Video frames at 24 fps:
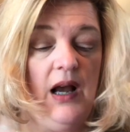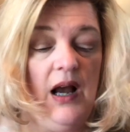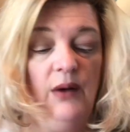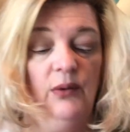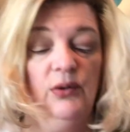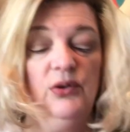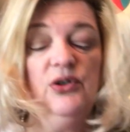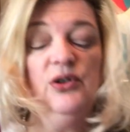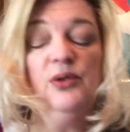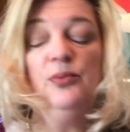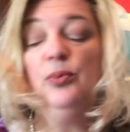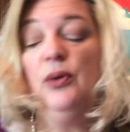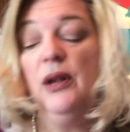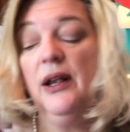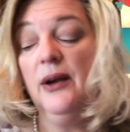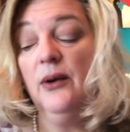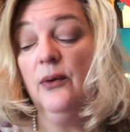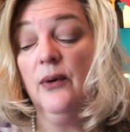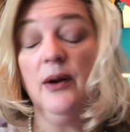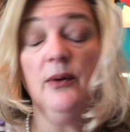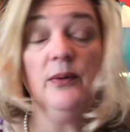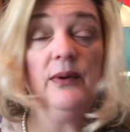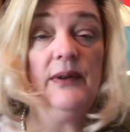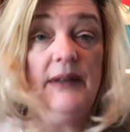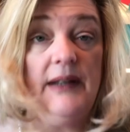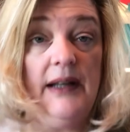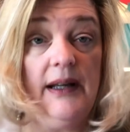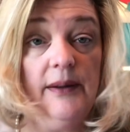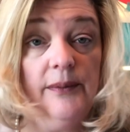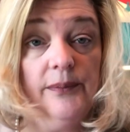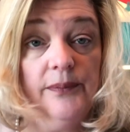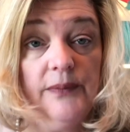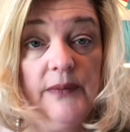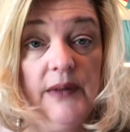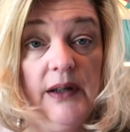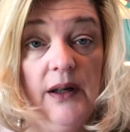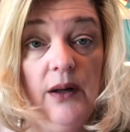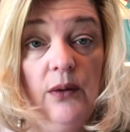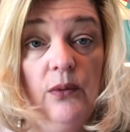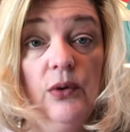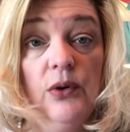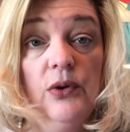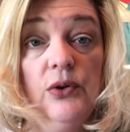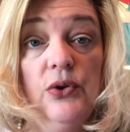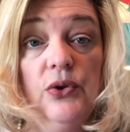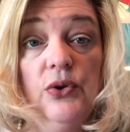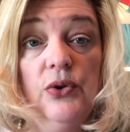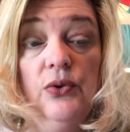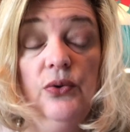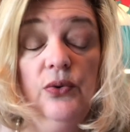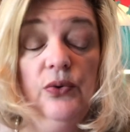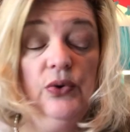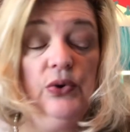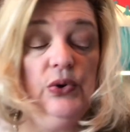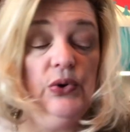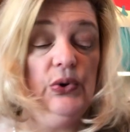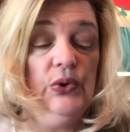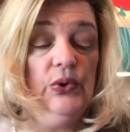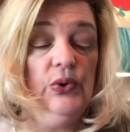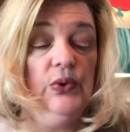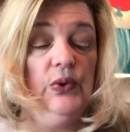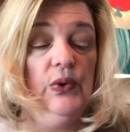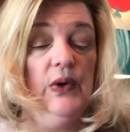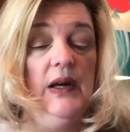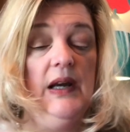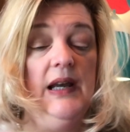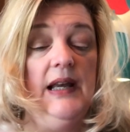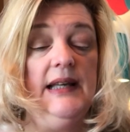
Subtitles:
I want you to play around with that, and I want you to